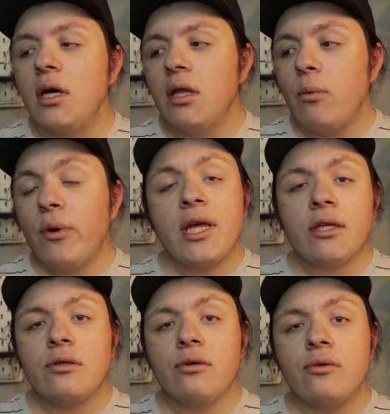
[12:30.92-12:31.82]
the way that
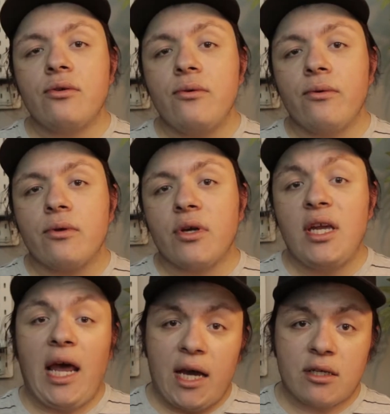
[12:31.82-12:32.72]
eternal youth
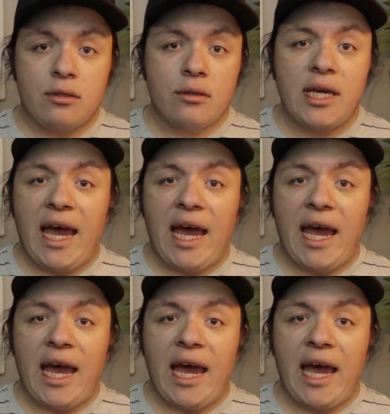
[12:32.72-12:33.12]
could actually